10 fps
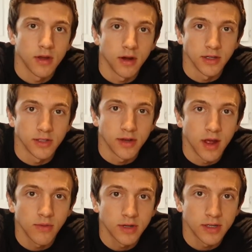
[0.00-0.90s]
Alright, so
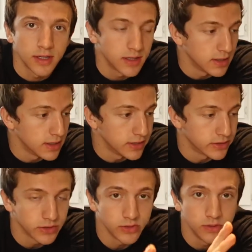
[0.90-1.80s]
now we're gonna get
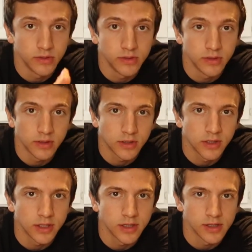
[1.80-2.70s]
into
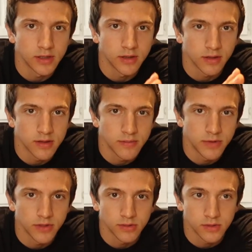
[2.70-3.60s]
cooking the
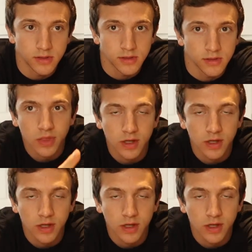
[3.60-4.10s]
meals.